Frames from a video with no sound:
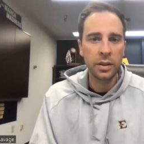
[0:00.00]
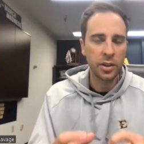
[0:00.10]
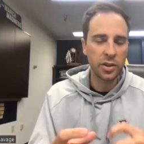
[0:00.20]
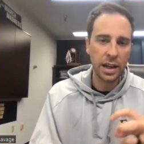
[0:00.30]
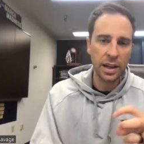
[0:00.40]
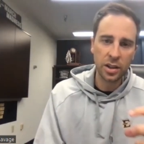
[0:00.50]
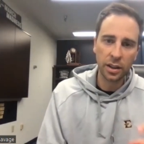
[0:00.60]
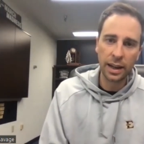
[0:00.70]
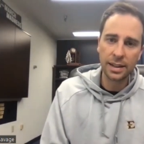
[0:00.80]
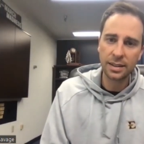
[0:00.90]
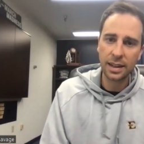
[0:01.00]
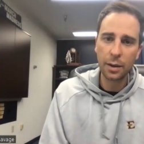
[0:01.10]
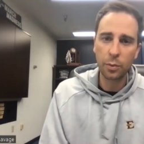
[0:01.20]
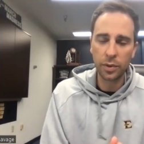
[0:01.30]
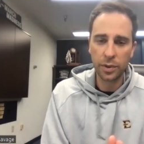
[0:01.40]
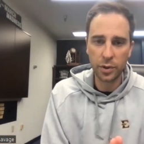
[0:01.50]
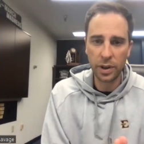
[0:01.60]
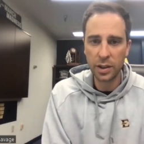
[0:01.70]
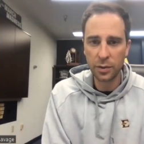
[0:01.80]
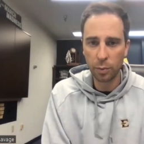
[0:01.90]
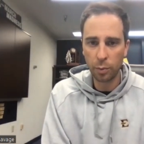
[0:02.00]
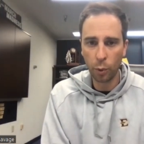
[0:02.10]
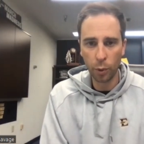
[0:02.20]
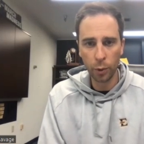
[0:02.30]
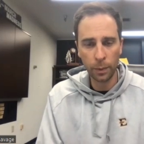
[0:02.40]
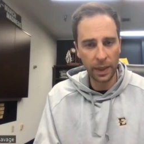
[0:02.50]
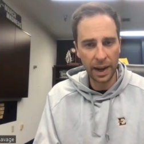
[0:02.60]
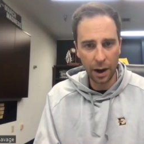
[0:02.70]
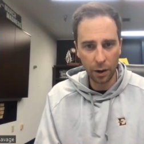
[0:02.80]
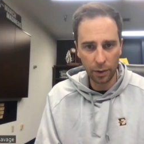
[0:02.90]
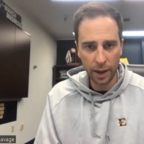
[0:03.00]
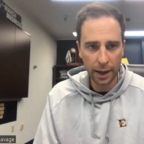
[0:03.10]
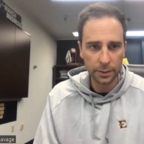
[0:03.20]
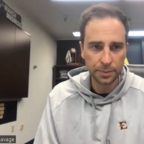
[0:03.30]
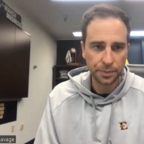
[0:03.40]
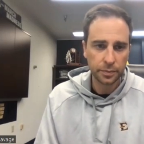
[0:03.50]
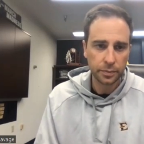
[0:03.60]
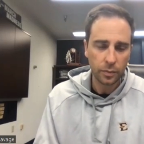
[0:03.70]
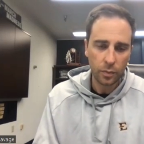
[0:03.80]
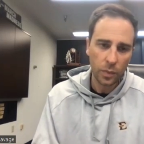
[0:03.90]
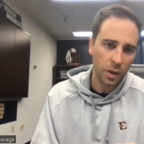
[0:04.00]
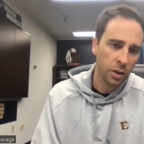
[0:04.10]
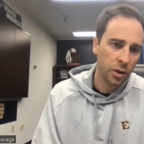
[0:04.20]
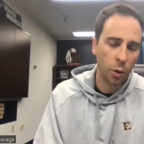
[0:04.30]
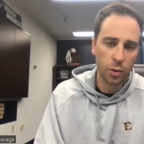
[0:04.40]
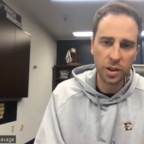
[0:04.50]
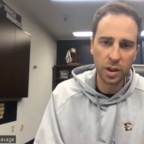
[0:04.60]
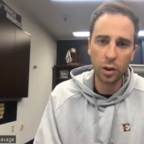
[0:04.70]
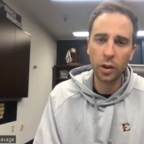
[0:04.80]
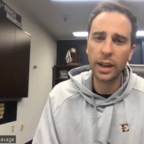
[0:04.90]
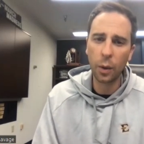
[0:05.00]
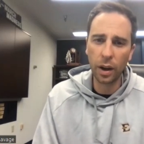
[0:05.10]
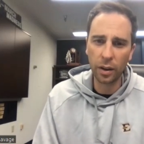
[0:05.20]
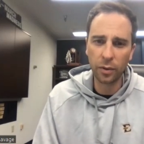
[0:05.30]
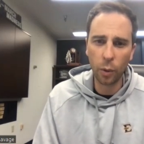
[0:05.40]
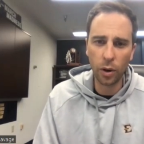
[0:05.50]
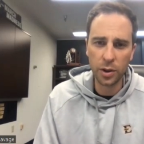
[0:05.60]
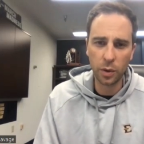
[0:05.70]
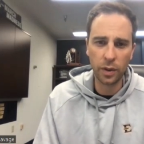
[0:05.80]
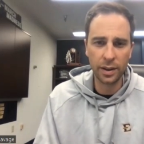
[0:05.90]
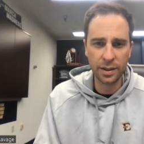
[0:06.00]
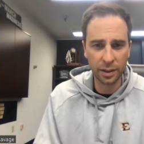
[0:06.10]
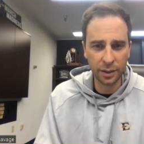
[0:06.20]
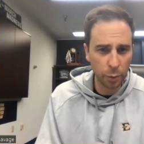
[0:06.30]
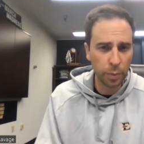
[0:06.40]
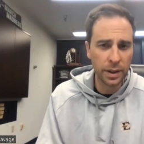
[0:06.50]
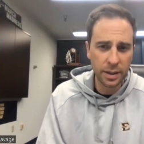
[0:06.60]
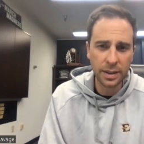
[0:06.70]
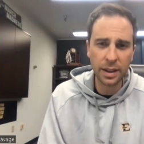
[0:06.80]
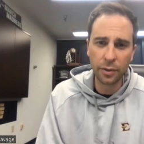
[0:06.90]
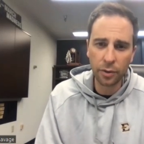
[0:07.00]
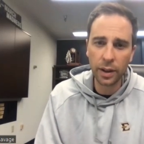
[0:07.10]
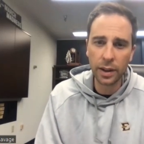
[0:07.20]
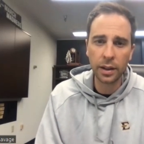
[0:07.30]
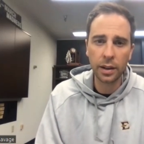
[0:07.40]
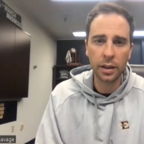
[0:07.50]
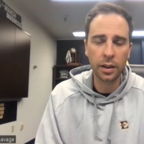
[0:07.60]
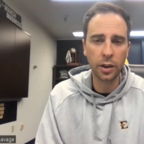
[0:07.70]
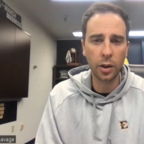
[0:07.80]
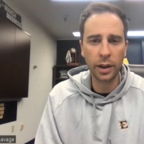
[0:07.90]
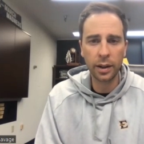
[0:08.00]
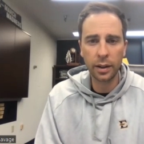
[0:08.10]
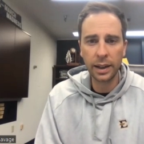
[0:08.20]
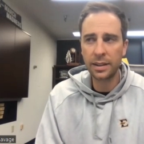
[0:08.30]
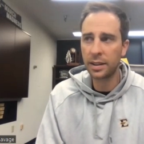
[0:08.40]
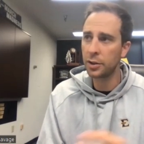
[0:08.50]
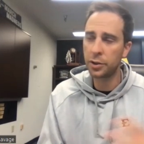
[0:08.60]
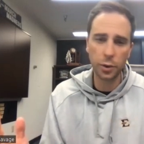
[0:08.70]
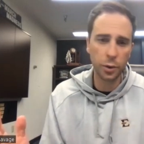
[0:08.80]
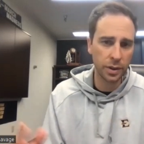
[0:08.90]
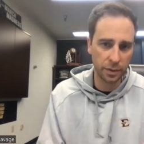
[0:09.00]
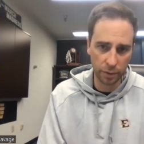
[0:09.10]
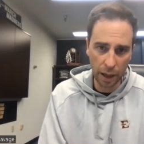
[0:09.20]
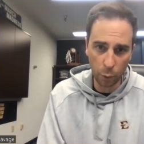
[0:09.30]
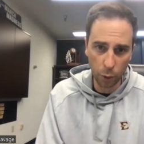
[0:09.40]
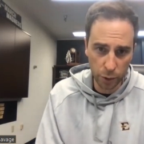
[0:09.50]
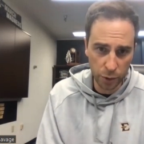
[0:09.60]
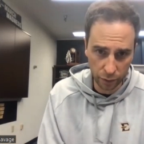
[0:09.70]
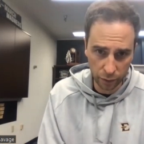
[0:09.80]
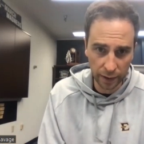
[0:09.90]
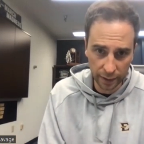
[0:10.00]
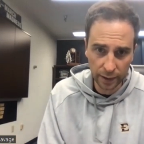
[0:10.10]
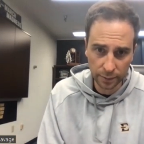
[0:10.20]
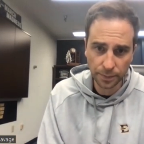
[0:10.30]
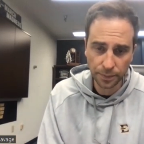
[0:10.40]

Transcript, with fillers: the changing landscape with the transfer portal and how that, you know, is going to look at Wake Forest, where it's a little bit different. You know, here at ETSU, it's a lot more user friendly.